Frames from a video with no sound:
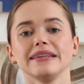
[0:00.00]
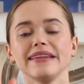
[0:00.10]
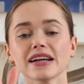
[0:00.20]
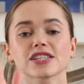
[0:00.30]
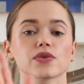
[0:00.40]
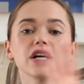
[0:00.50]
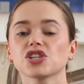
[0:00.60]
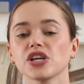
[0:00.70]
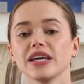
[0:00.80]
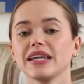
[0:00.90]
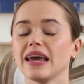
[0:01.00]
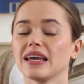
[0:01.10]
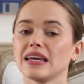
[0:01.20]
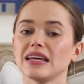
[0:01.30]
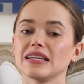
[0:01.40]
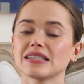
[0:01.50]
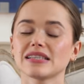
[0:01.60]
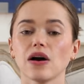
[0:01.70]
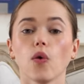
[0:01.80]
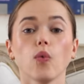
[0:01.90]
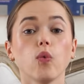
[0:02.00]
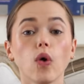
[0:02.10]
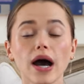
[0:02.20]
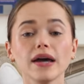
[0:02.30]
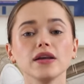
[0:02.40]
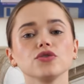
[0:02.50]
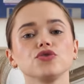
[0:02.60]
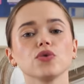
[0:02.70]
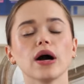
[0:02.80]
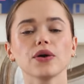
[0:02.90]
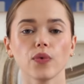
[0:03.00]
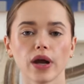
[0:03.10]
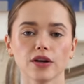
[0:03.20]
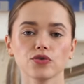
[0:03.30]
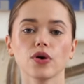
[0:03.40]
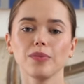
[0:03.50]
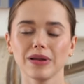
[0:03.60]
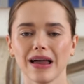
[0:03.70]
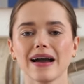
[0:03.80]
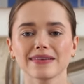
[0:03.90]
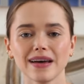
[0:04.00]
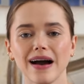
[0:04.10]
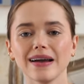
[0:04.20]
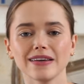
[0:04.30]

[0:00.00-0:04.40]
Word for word: Next question is, what do I wear to a black tie